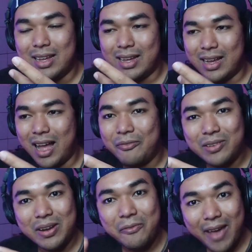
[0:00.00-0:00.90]

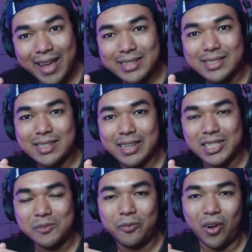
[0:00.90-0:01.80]
After Effects
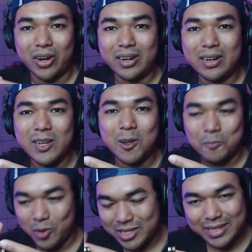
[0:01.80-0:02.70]
is for
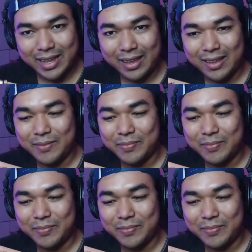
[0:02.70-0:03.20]
compositing.